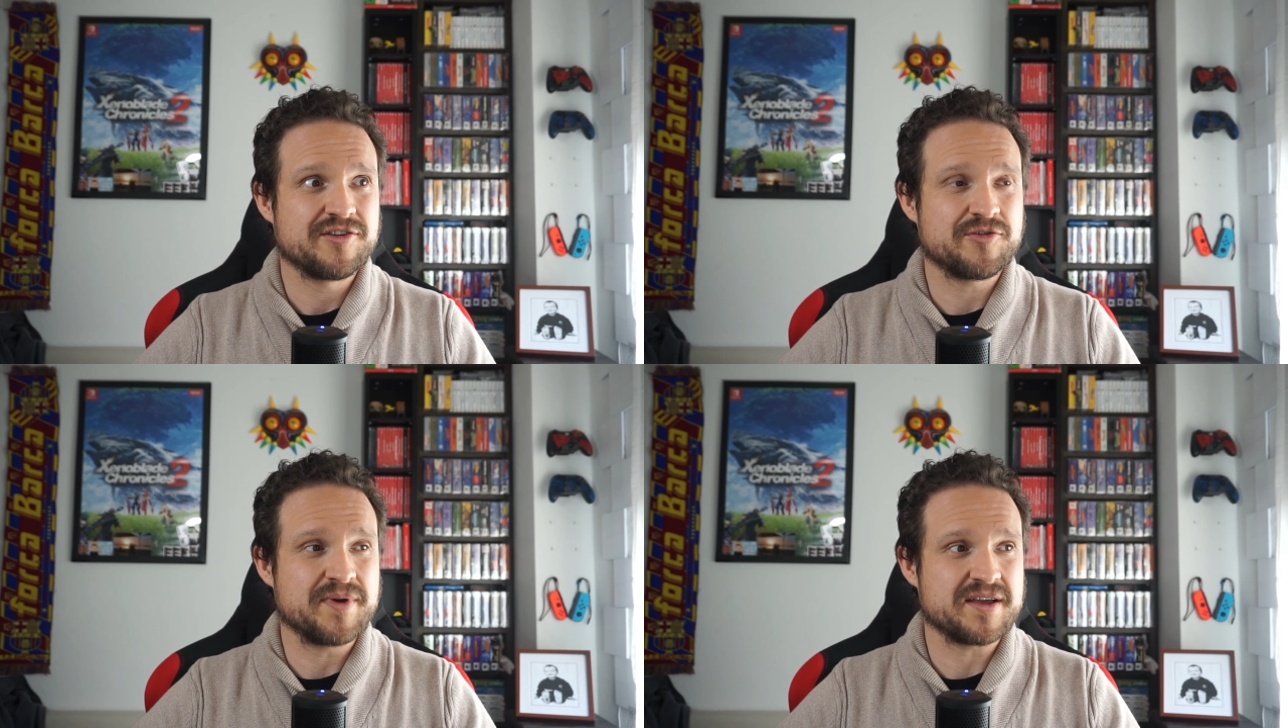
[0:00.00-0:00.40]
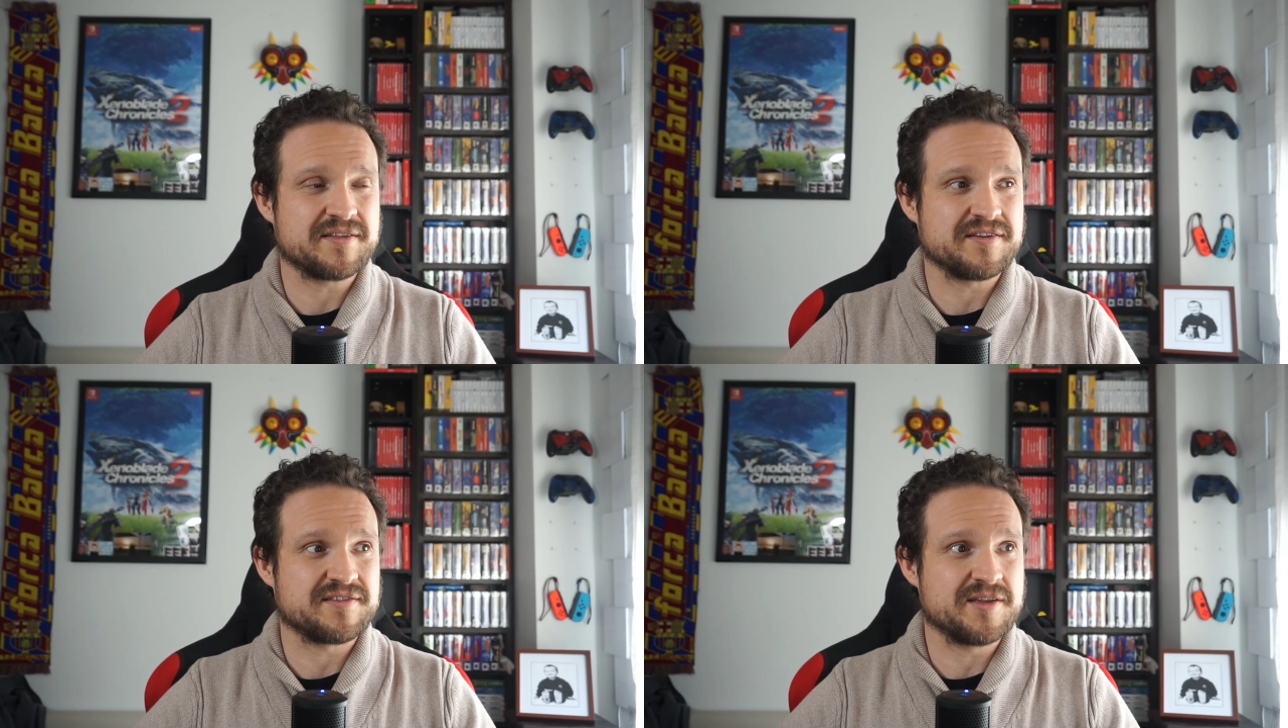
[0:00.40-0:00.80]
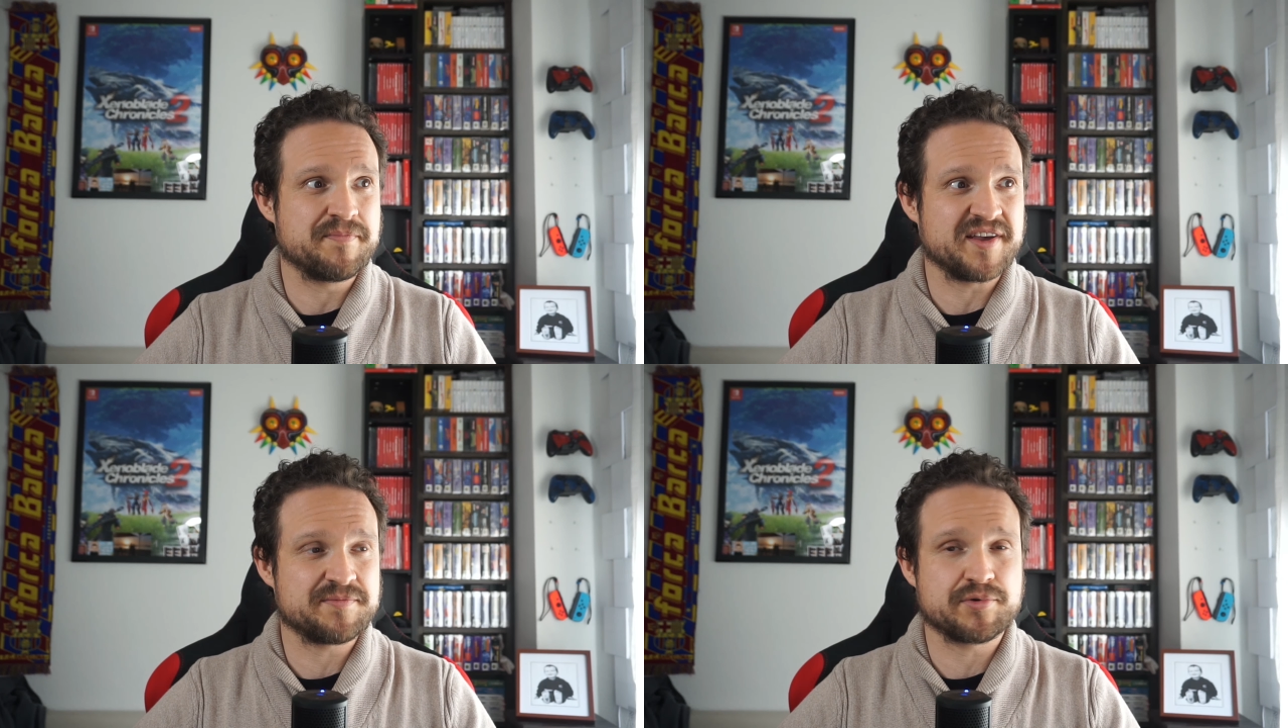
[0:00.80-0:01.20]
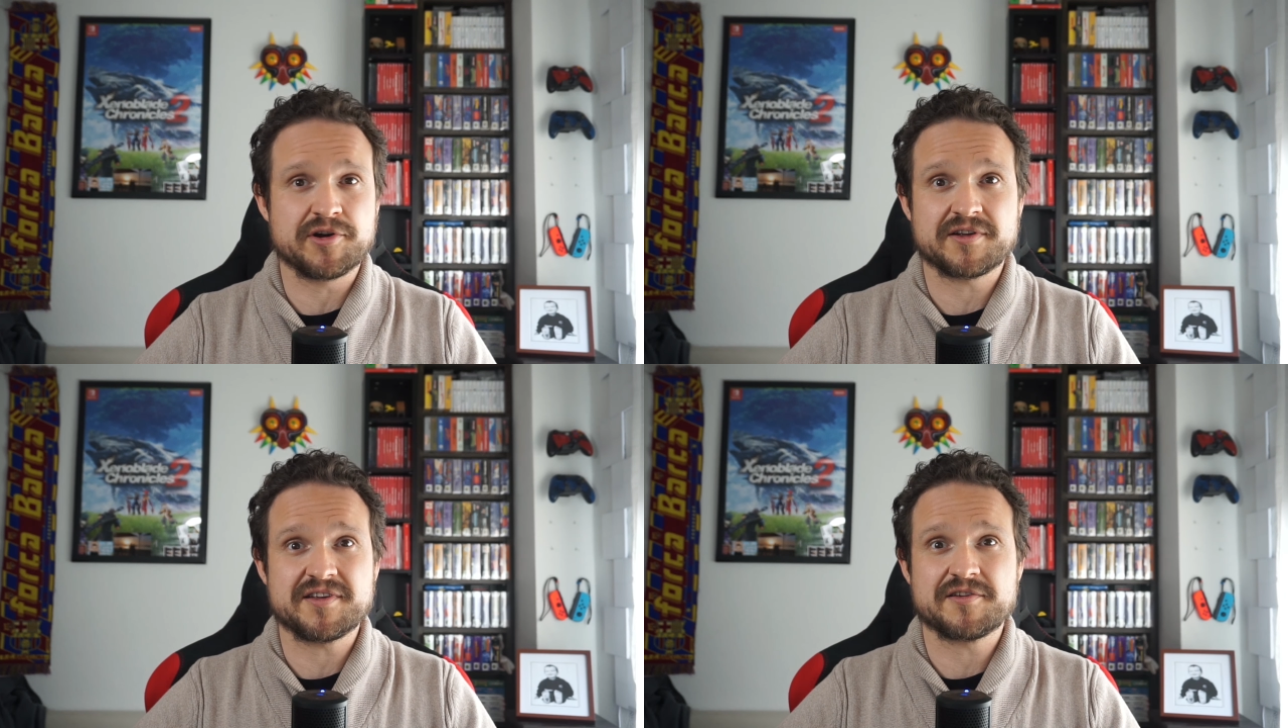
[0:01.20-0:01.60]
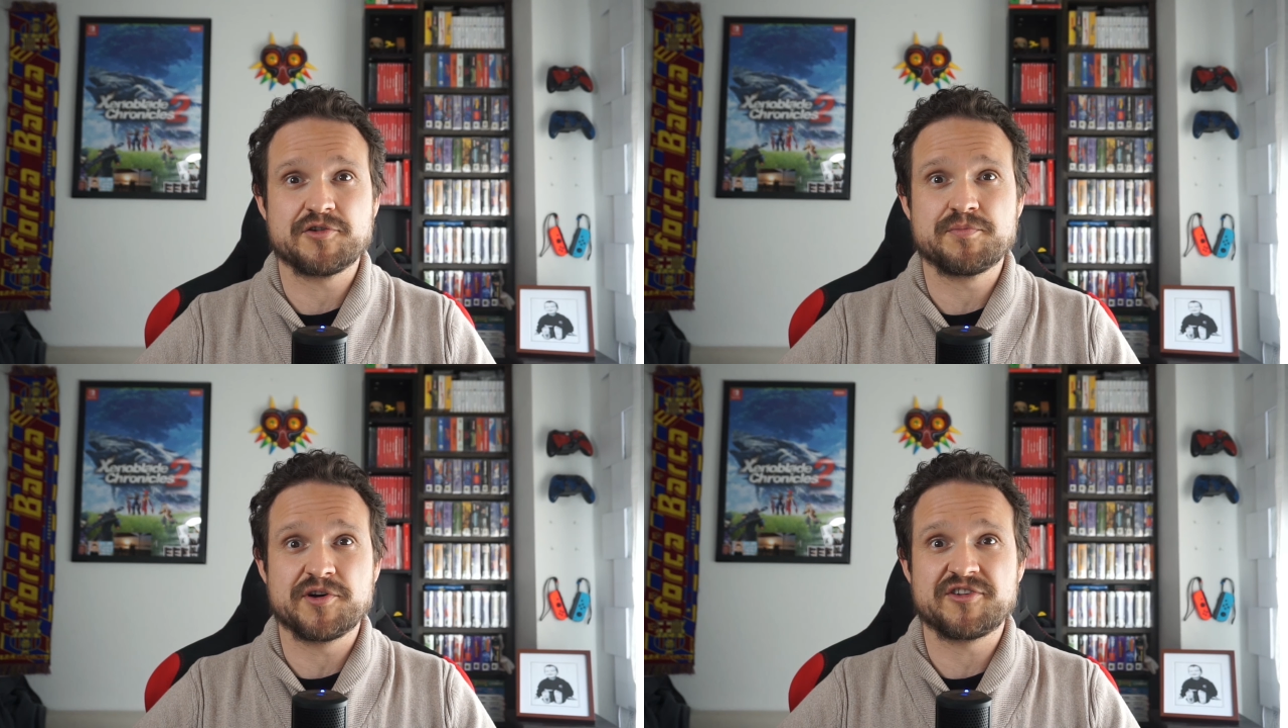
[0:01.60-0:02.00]
to make this the best product it
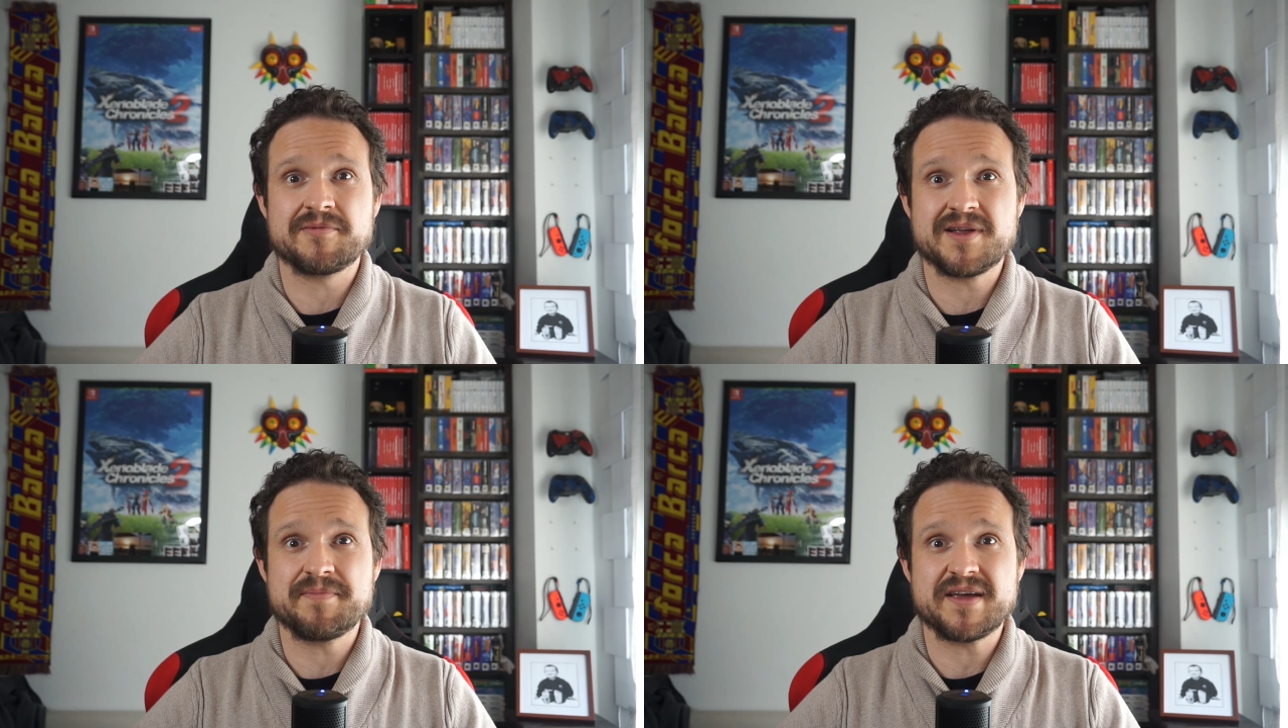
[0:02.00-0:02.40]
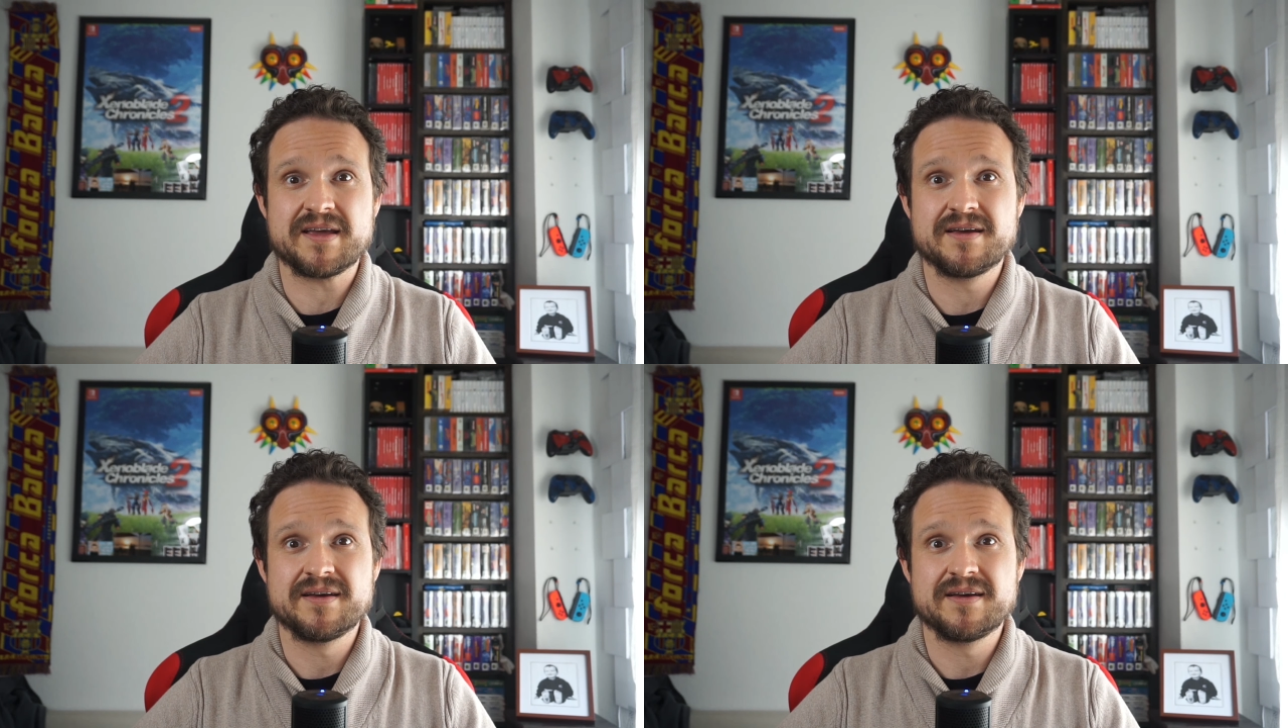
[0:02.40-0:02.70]
could possibly be.